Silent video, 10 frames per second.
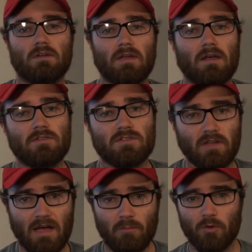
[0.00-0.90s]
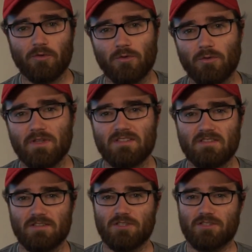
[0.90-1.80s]
Now there's a lot more to this
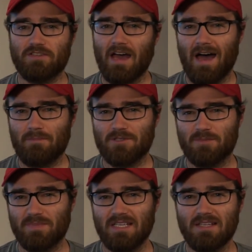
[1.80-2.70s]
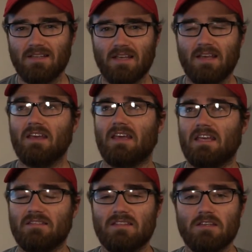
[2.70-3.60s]
than just top speed,
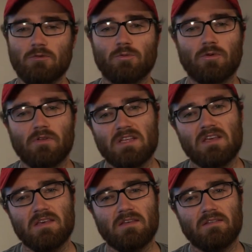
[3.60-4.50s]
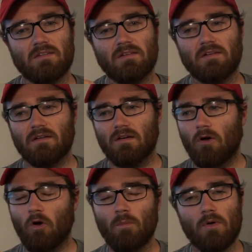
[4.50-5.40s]
and these were the
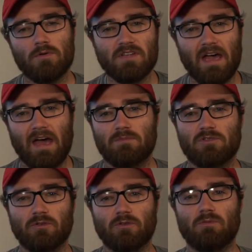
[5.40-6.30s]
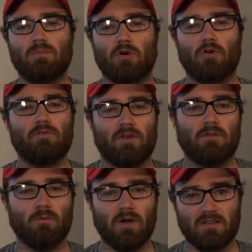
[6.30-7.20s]
almost absolute
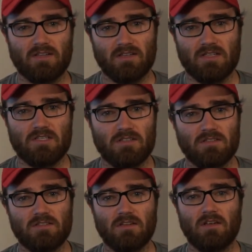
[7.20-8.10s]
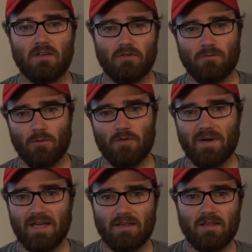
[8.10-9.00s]
perfect weather conditions for the bike.